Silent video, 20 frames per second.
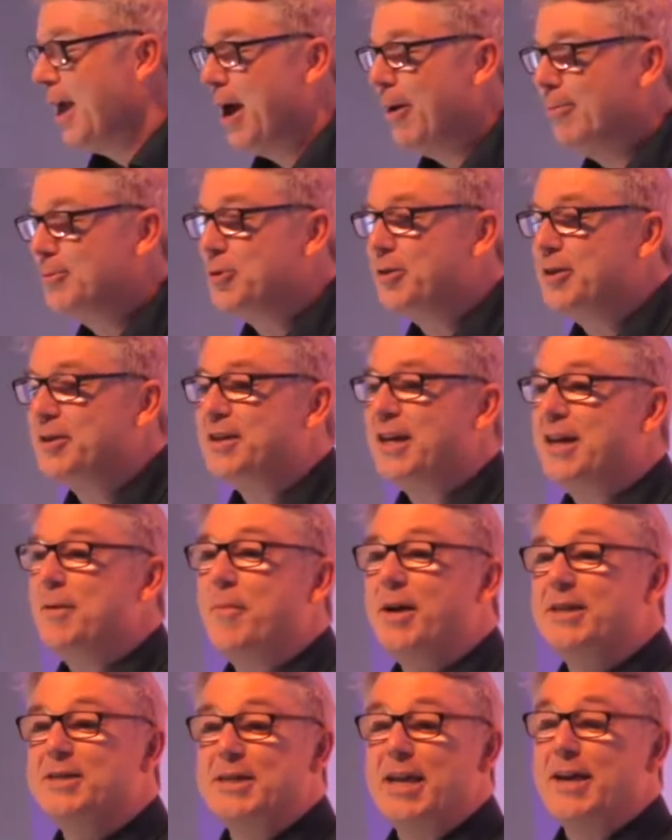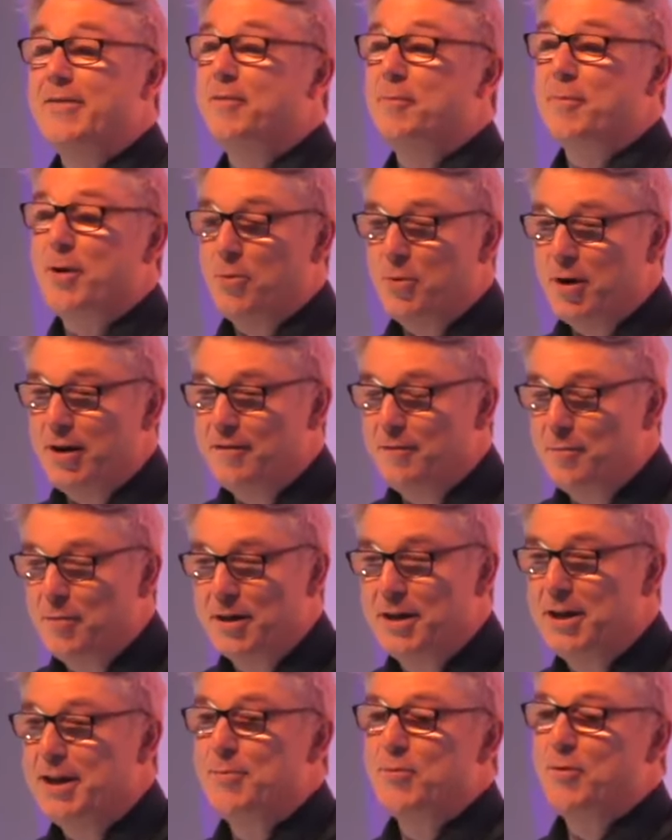I was going to say, myself and my wife
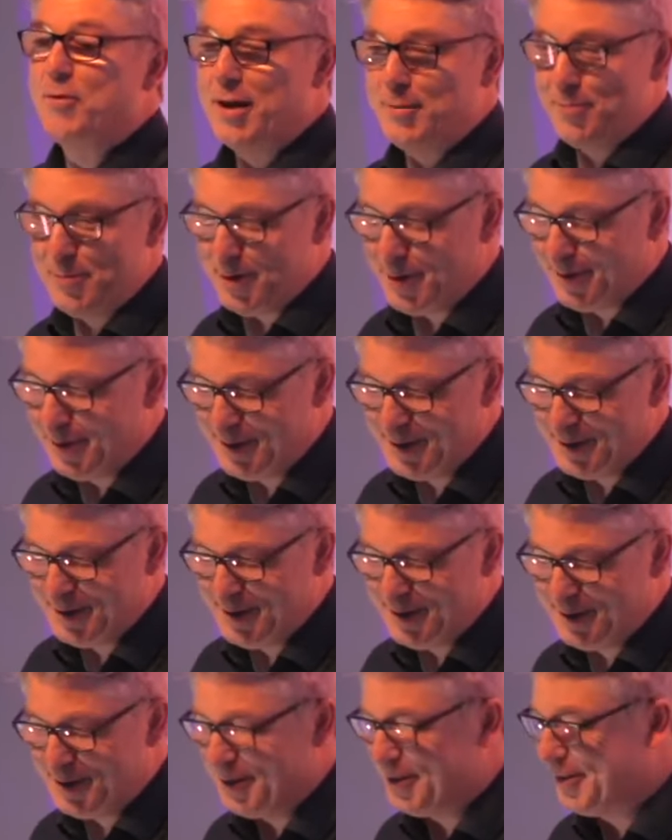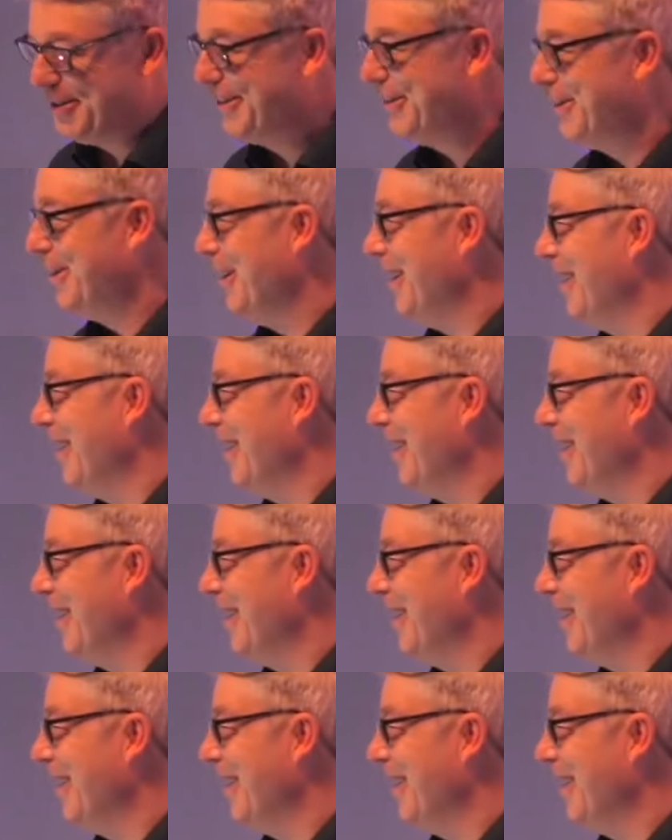became grandparents this year, you know?